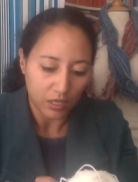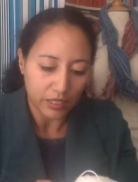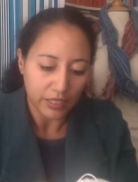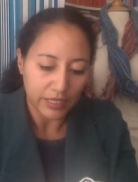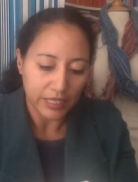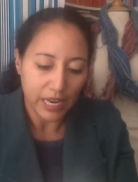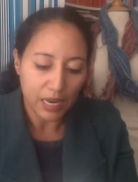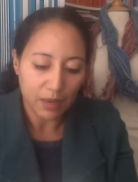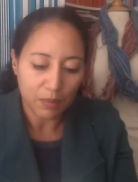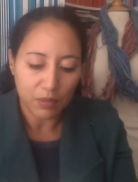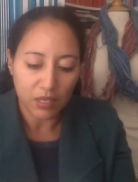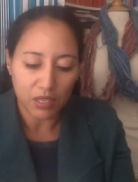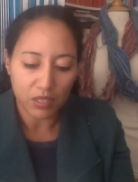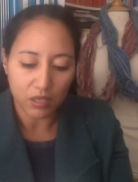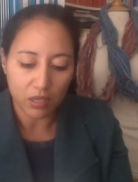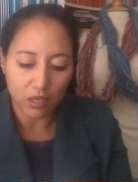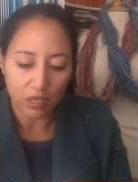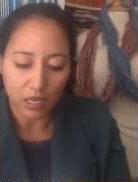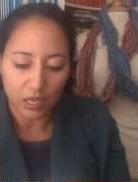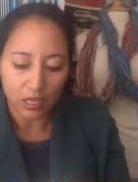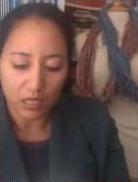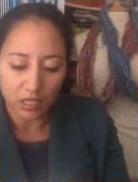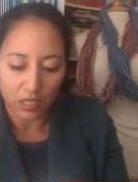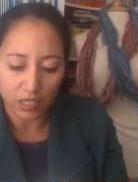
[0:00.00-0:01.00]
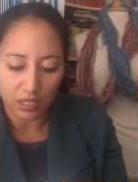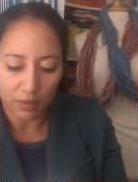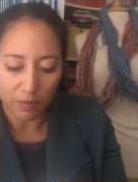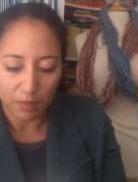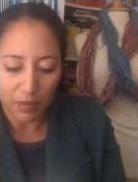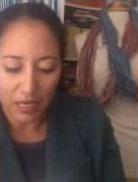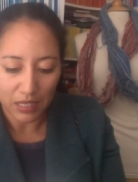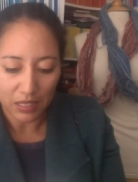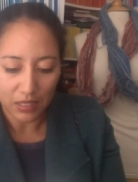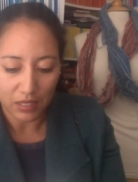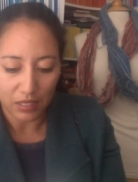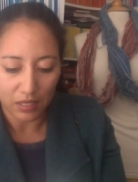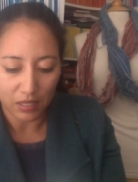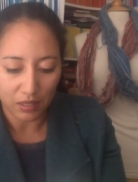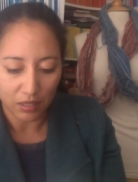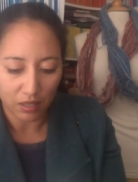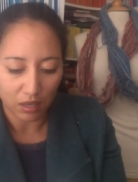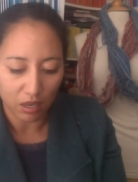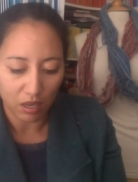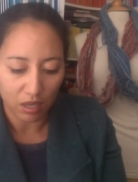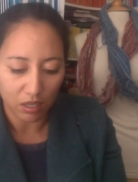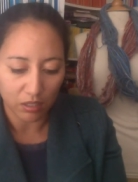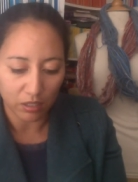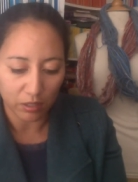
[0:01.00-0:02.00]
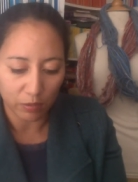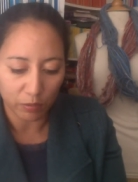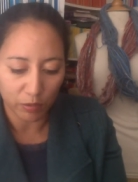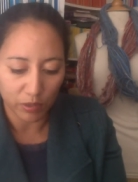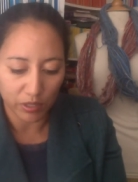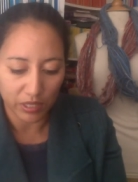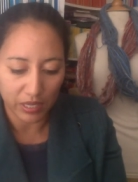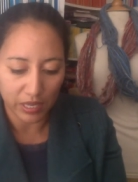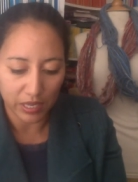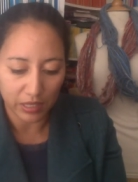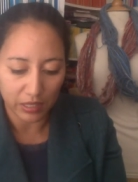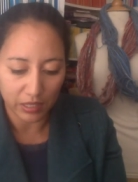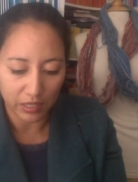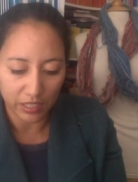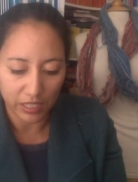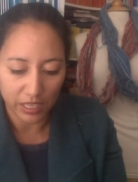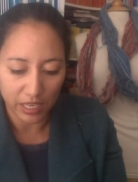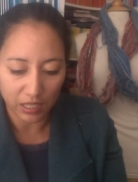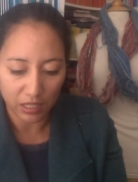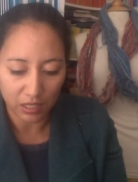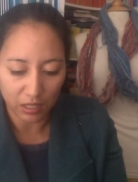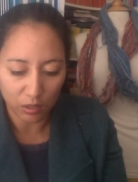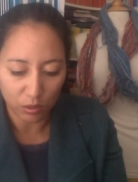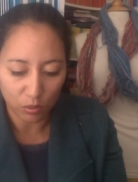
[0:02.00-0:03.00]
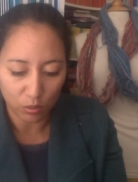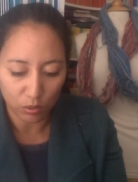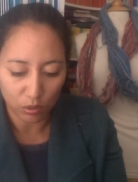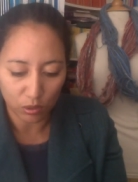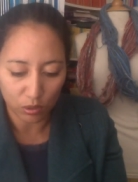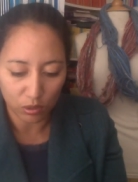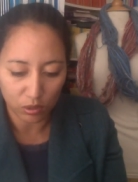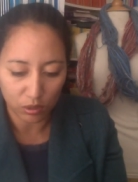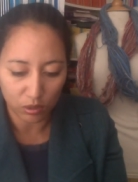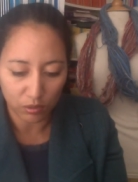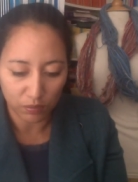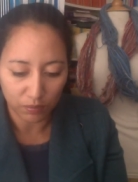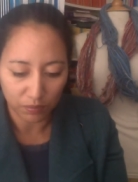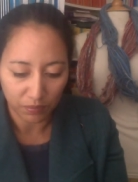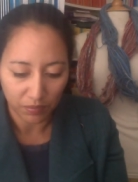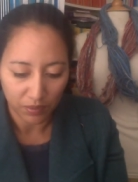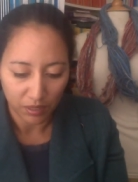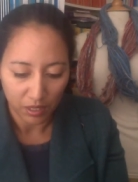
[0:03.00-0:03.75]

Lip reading: Jamieson and Smith, 100% Shetland wool,